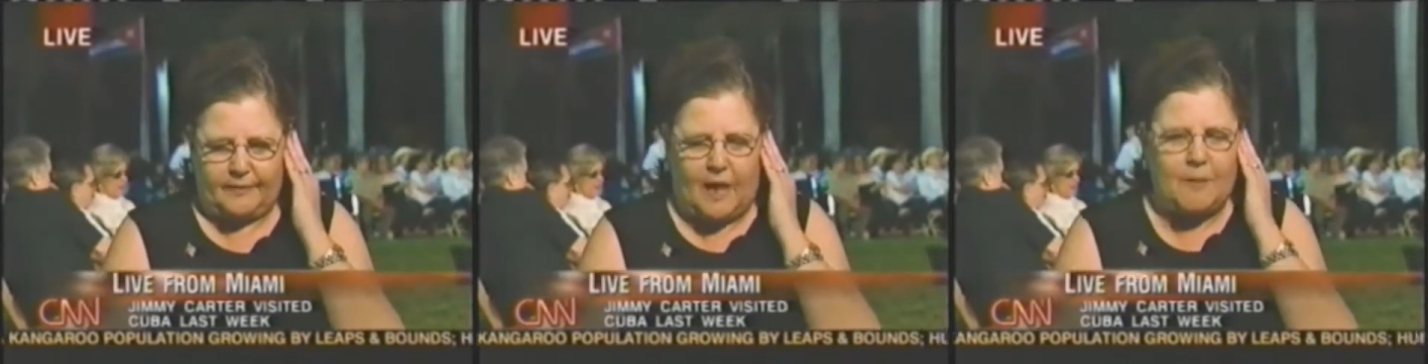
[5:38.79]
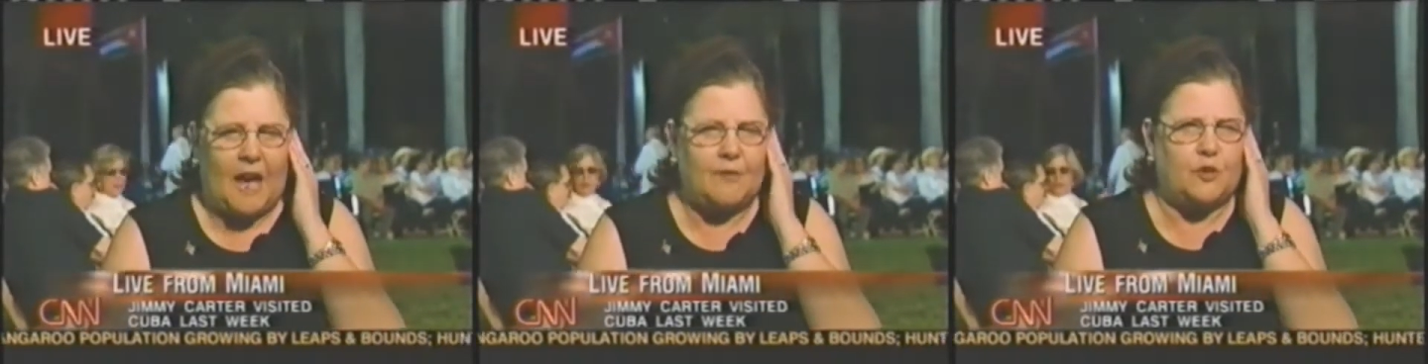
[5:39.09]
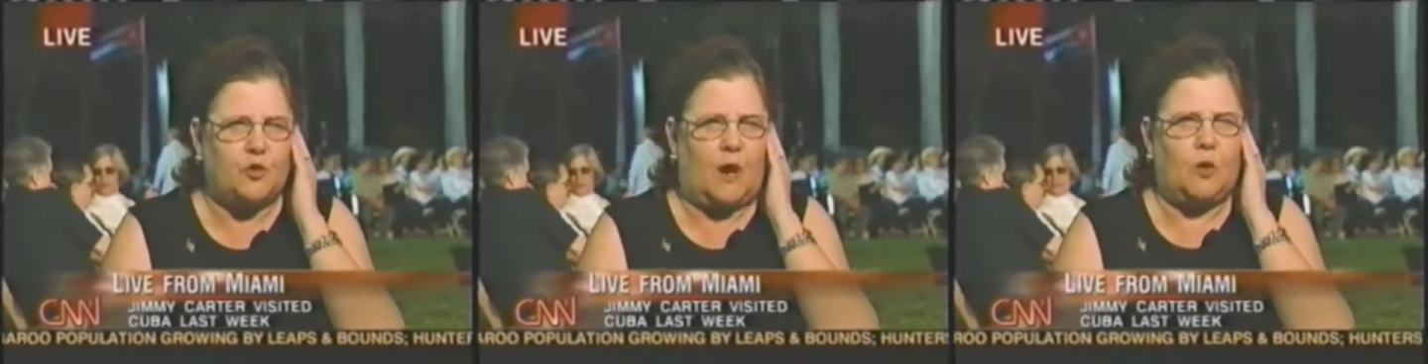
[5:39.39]
I'm having
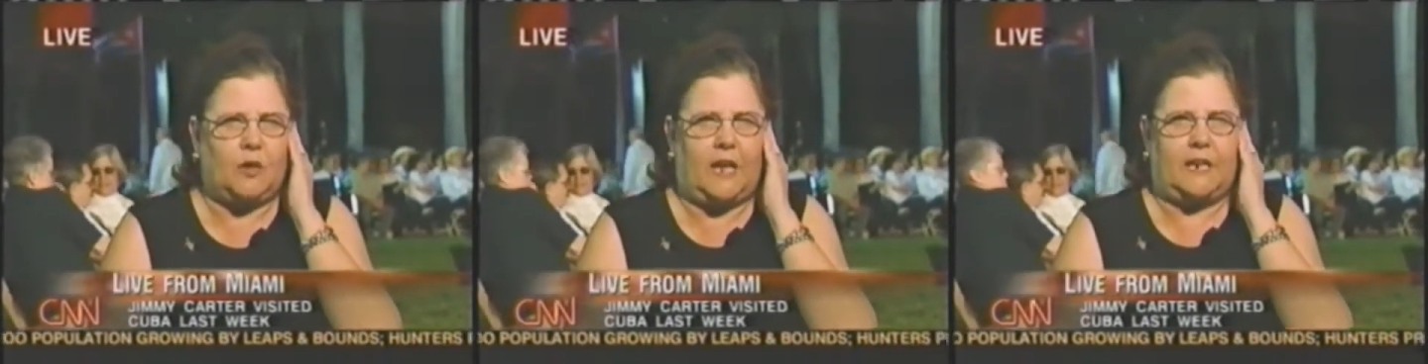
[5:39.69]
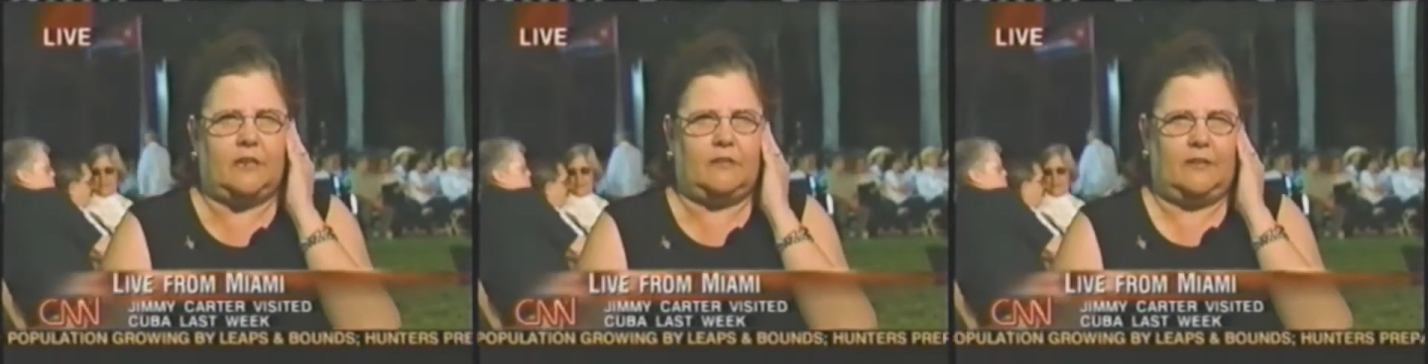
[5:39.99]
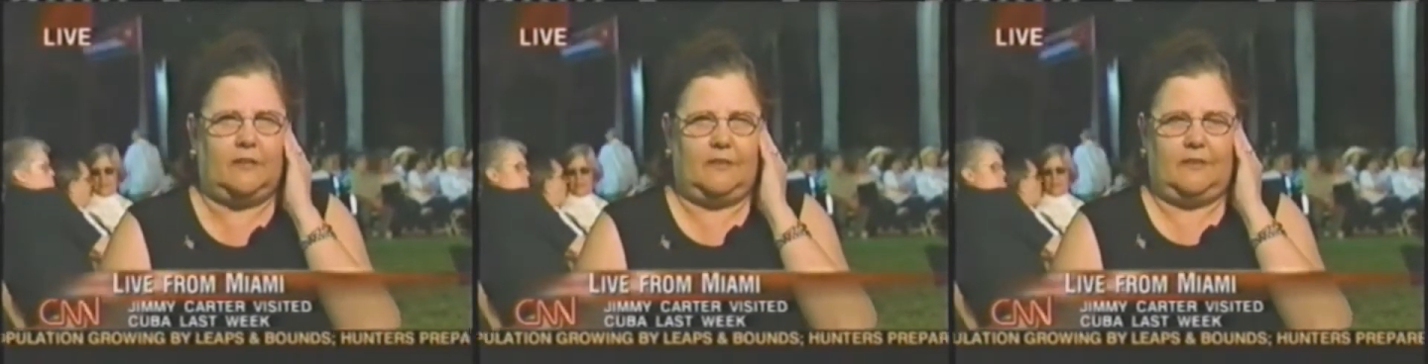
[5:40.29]
trouble getting.
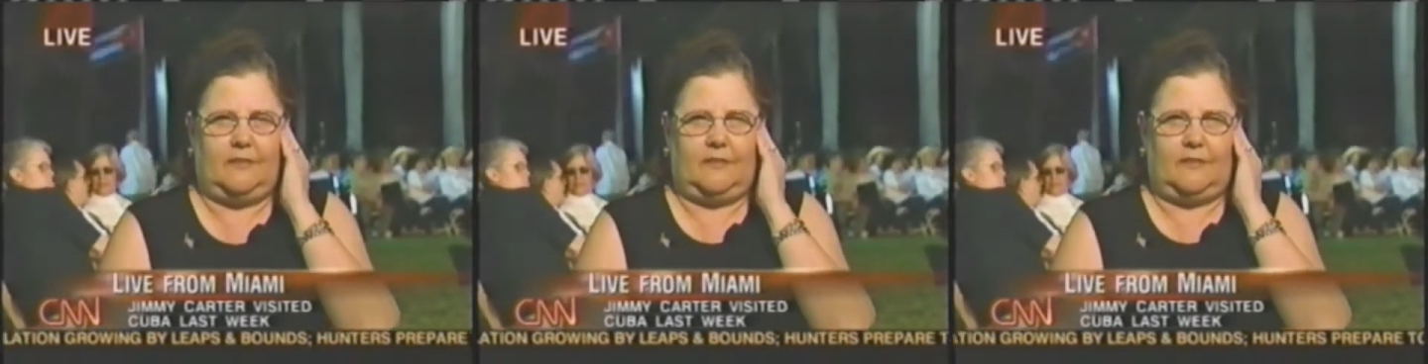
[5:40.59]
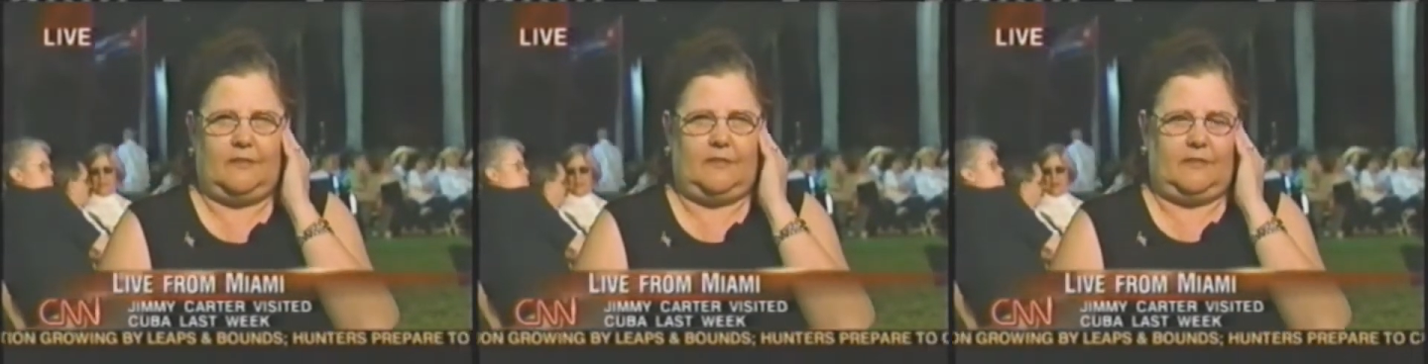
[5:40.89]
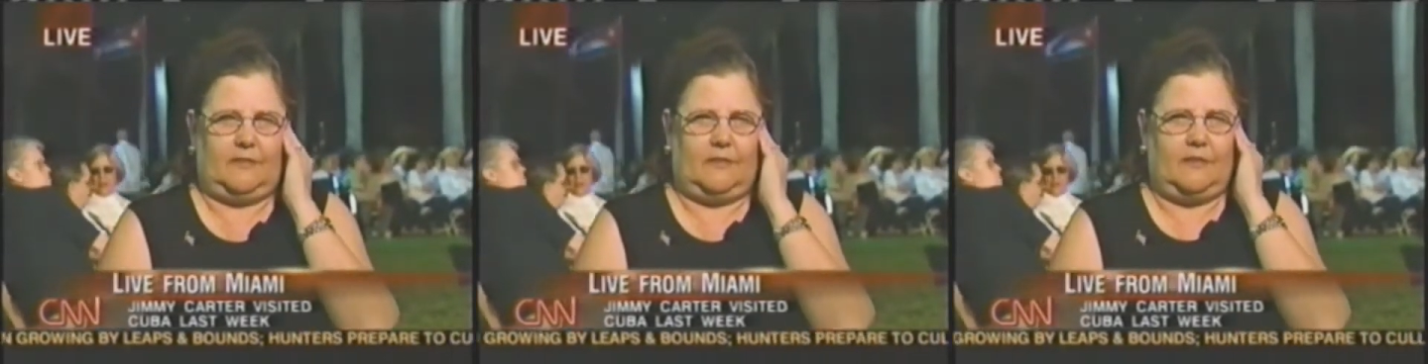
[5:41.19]
Important?
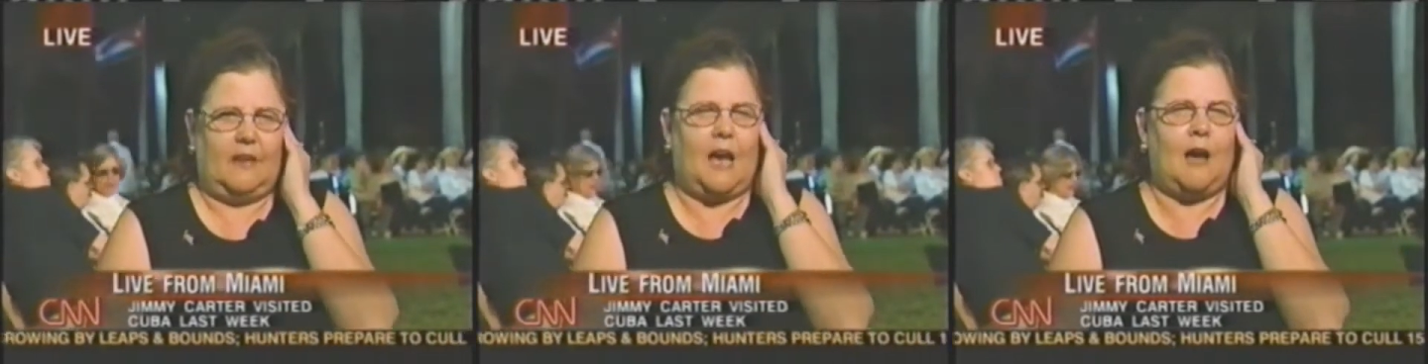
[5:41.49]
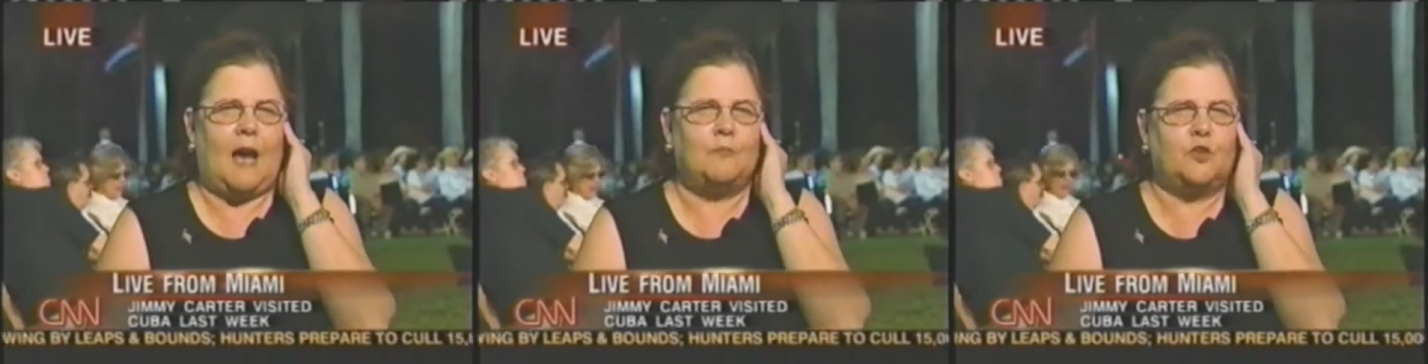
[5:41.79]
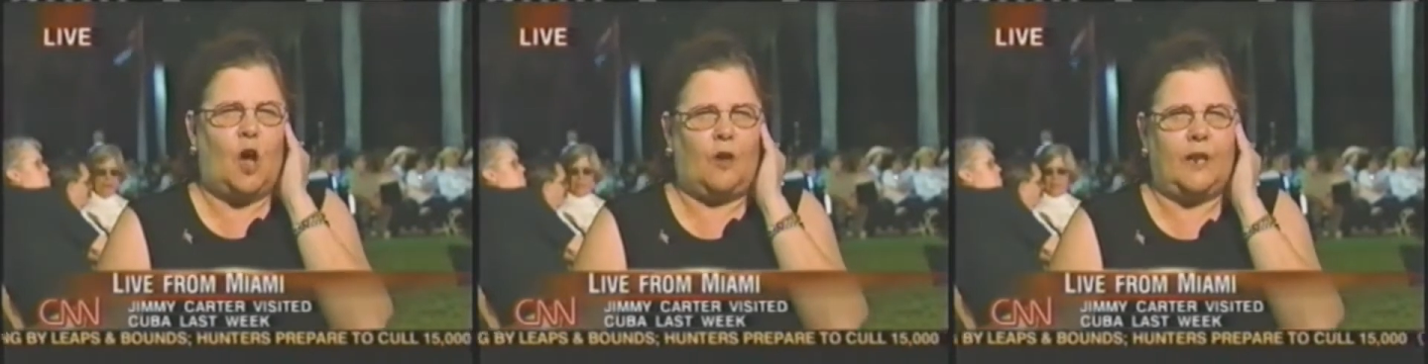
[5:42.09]
I- am
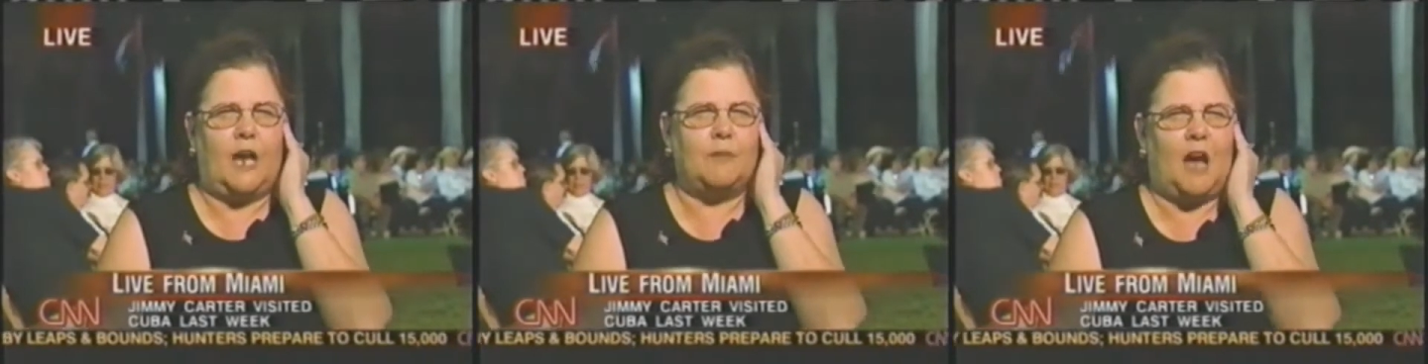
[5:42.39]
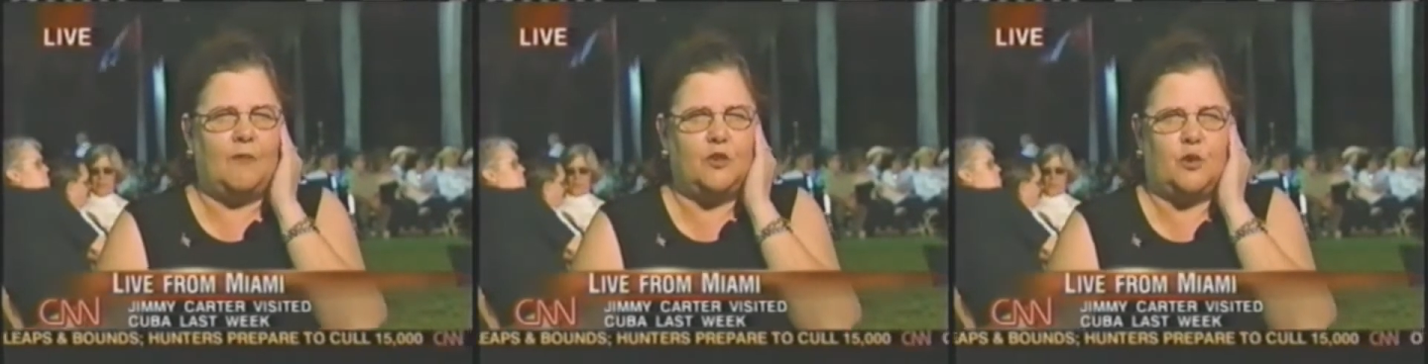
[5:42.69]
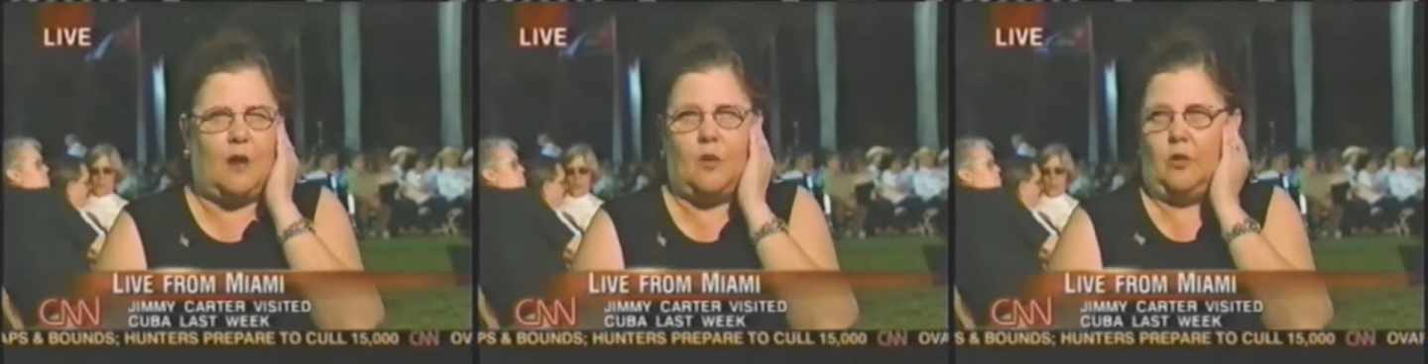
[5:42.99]
sorry. Okay. I'm having uh,
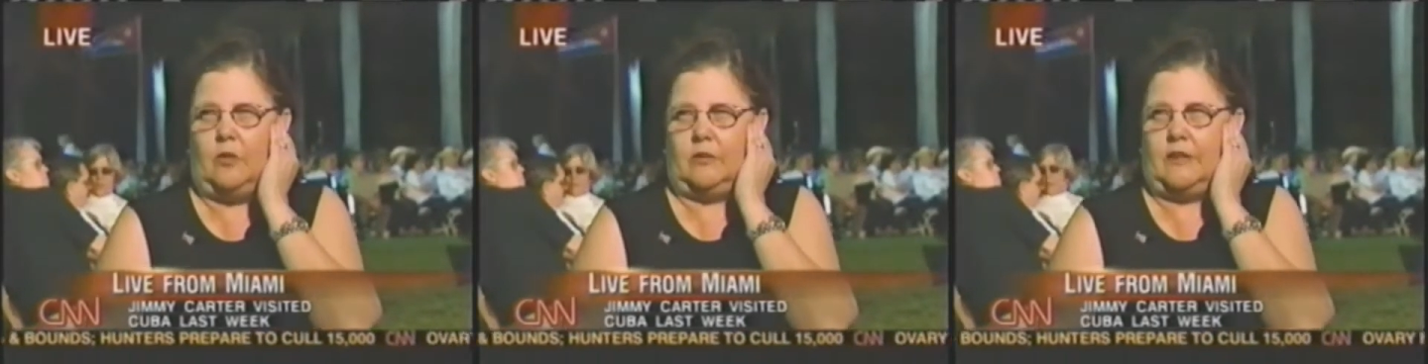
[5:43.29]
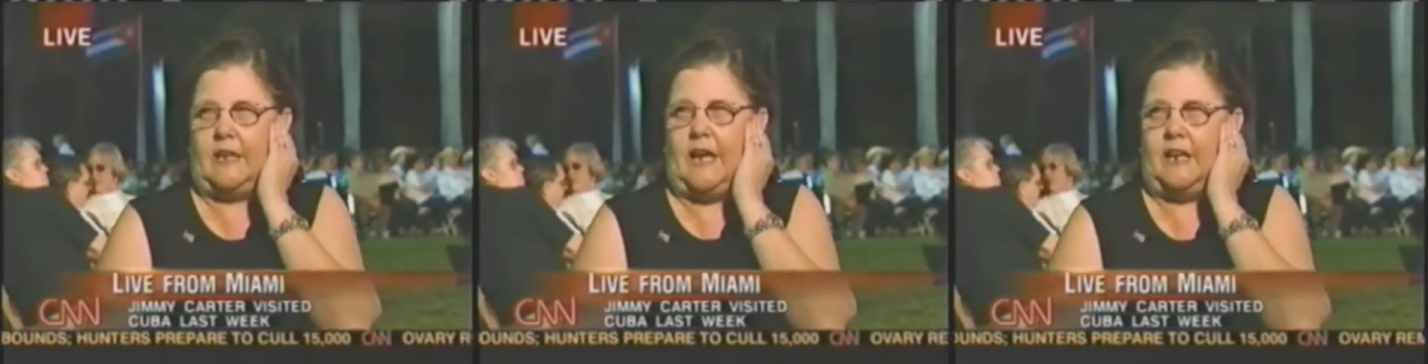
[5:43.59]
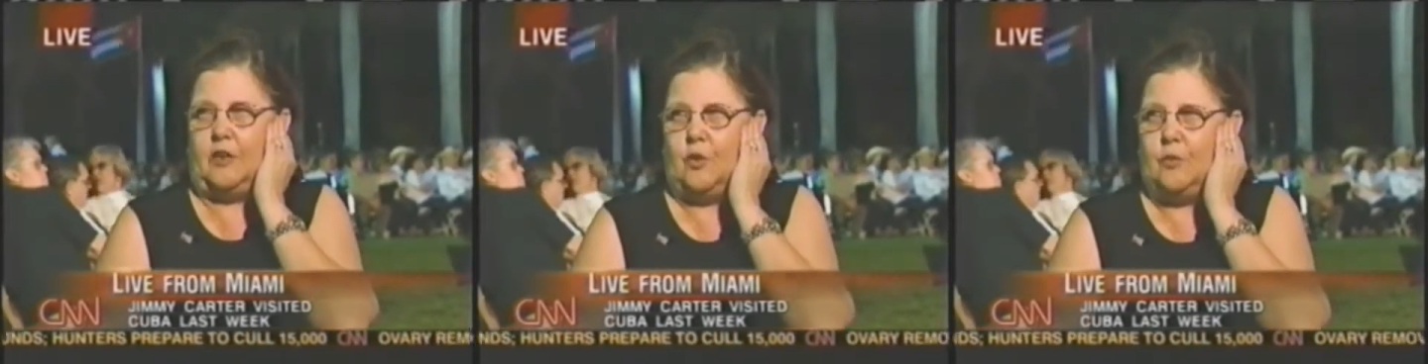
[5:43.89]
trouble uh,
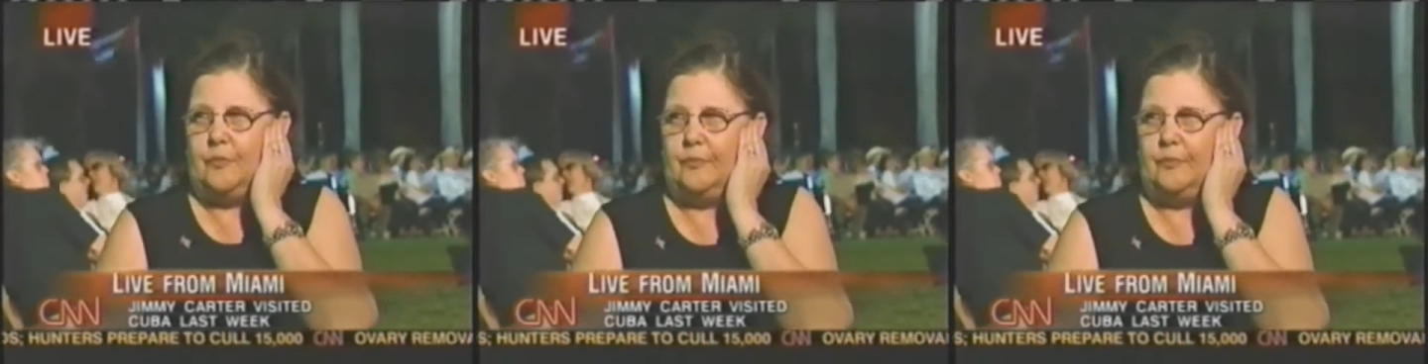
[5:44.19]
getting you.